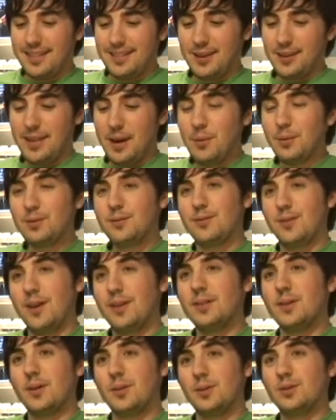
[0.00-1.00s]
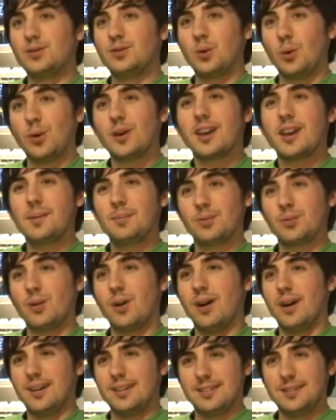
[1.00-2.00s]
That was fun though. Those door games
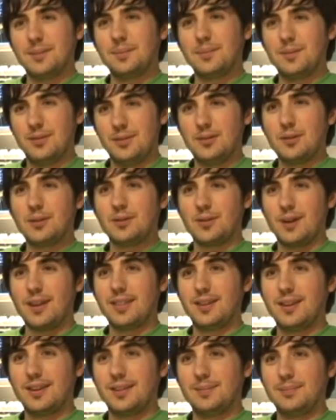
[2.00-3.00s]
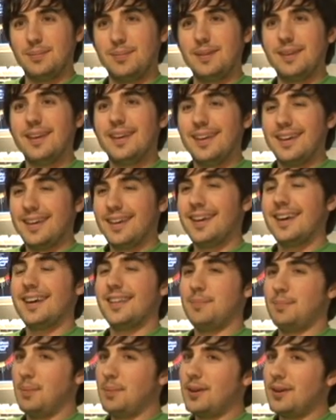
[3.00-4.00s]
were awesome. Did you ever try the?
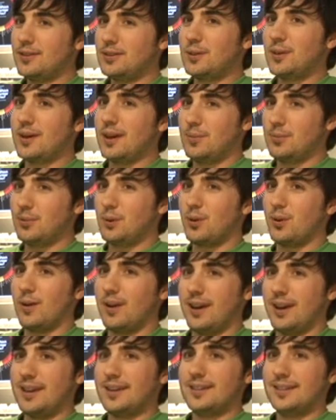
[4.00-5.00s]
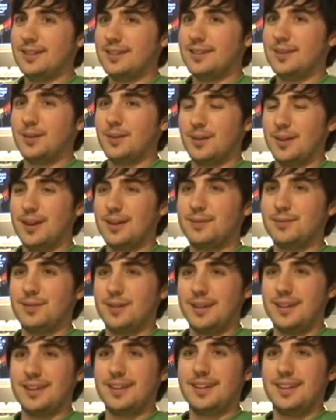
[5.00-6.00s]
Yeah. The BBS door games were great. They were a lot of
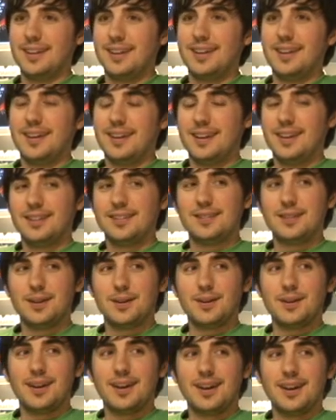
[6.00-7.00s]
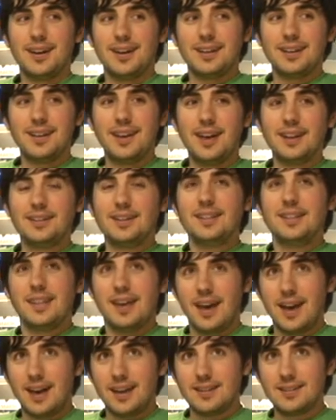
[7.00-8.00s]
fun. So yeah, did
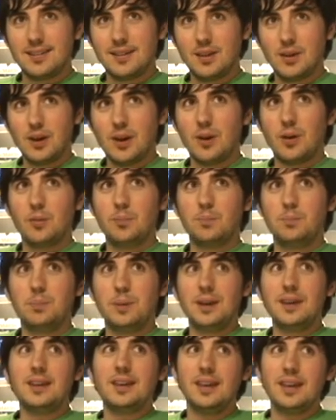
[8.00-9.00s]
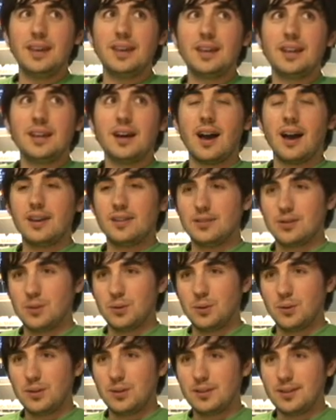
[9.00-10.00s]
that. Big geek in high
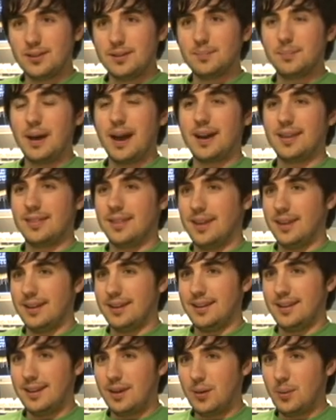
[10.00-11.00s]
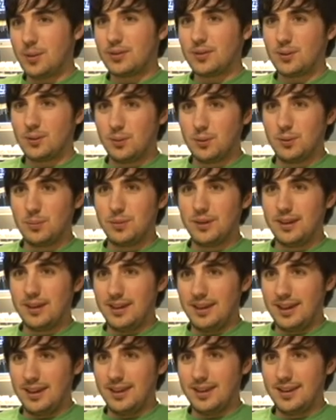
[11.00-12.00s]
school, and back then it wasn't cool to be a
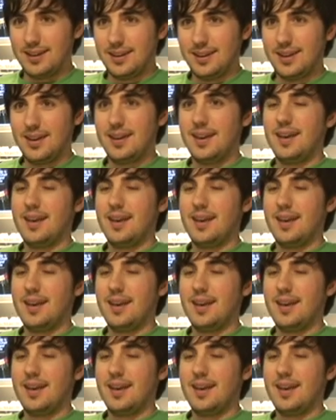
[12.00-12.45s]
geek.